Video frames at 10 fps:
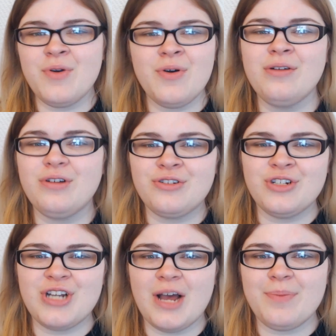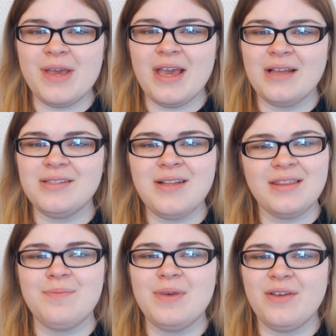I'm going grocery shopping. It's
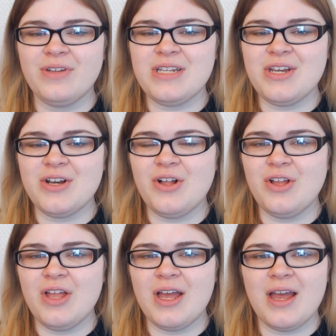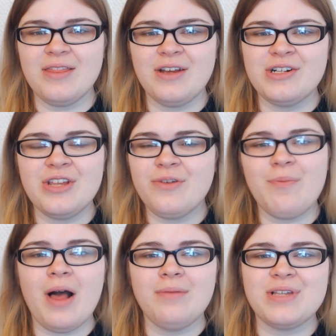not that big of a deal. There's
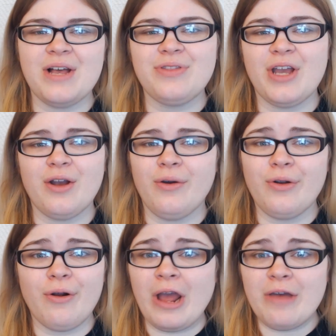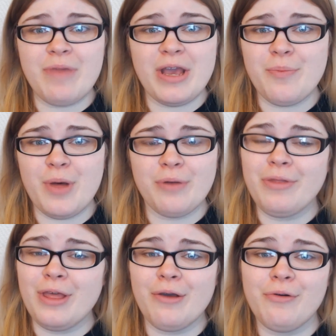other moms out there who don't have makeup
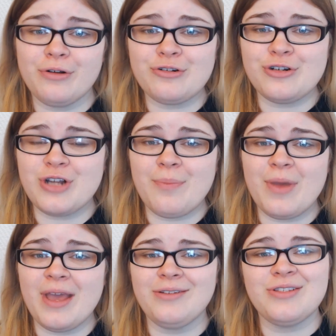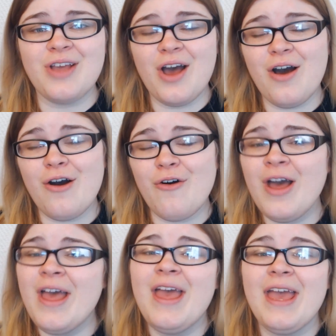on when they go grocery shopping.
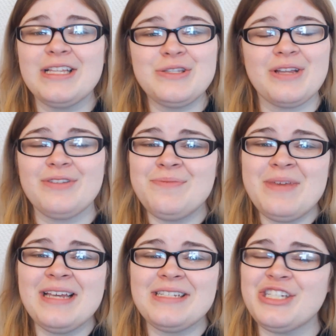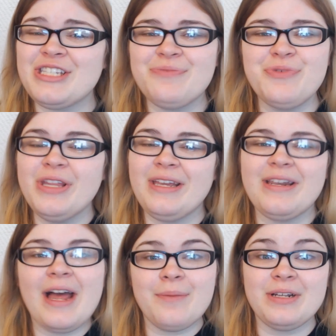So it's to me, it's just
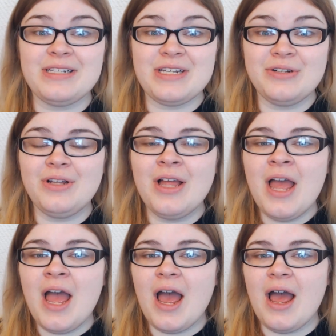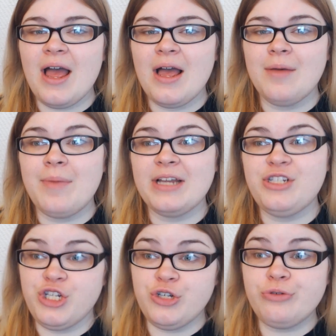really not a big deal. Um,
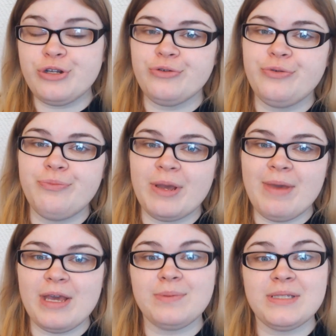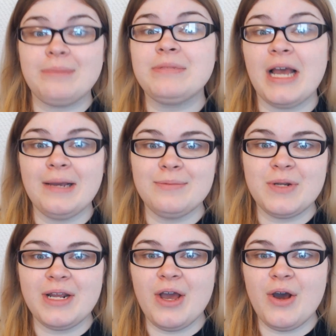I do do my makeup
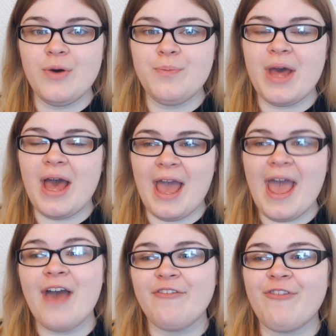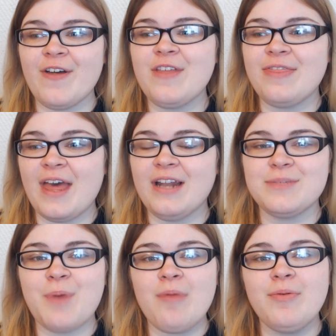sometimes when I go, but I have found that
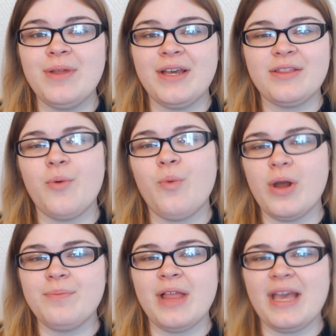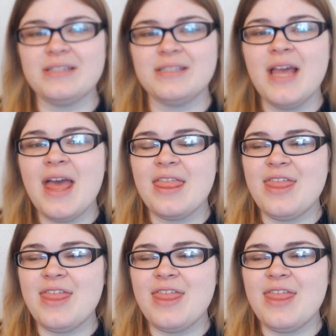that is probably like the one place